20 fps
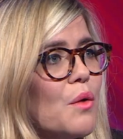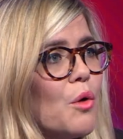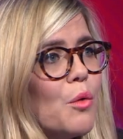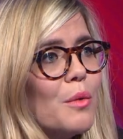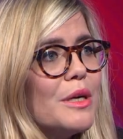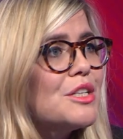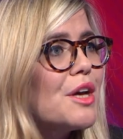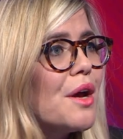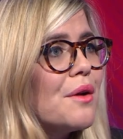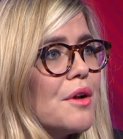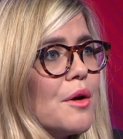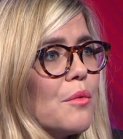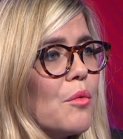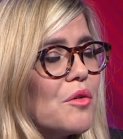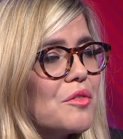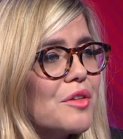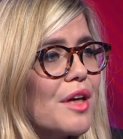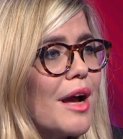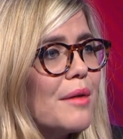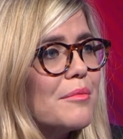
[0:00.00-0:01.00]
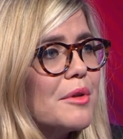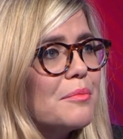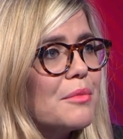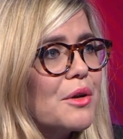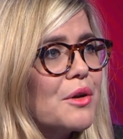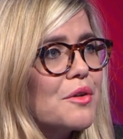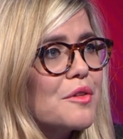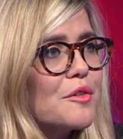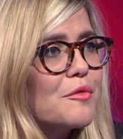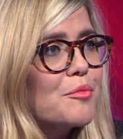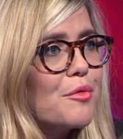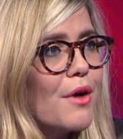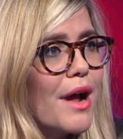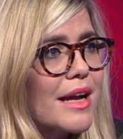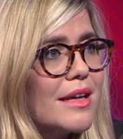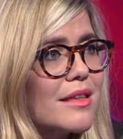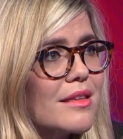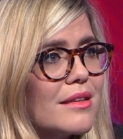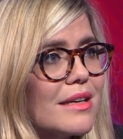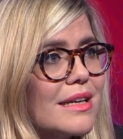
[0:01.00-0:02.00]
well, we don't know what's happening because of
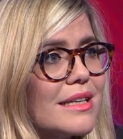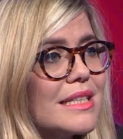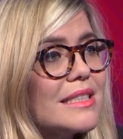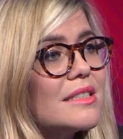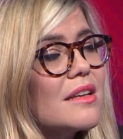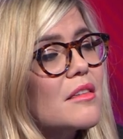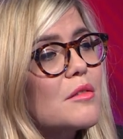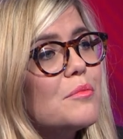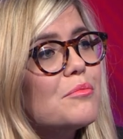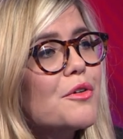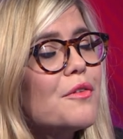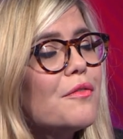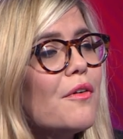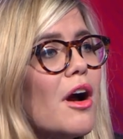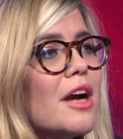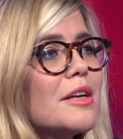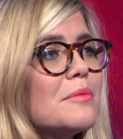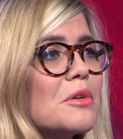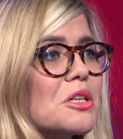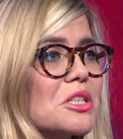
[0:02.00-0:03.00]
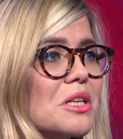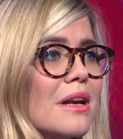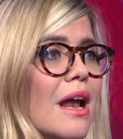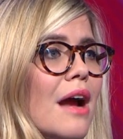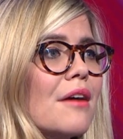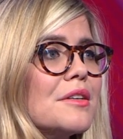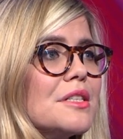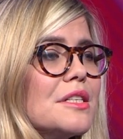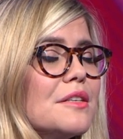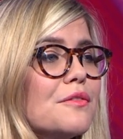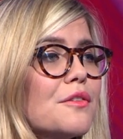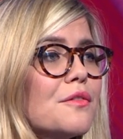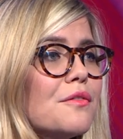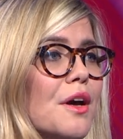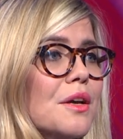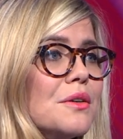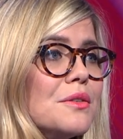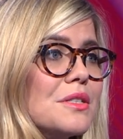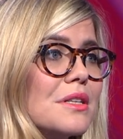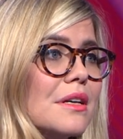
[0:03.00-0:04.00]
Brexit. It doesn't provide much clarity for
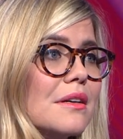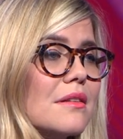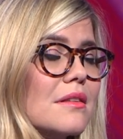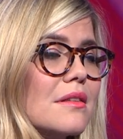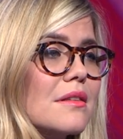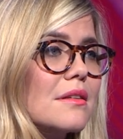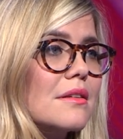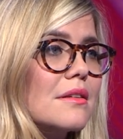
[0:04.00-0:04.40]
voters.